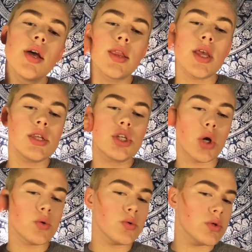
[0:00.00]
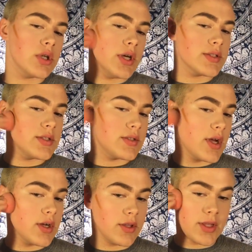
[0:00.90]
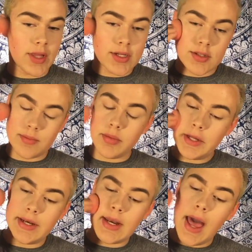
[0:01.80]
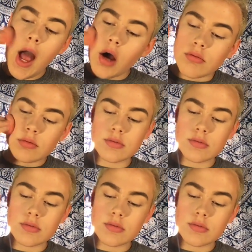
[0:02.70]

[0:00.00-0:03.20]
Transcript: they don't necessarily like to blend out.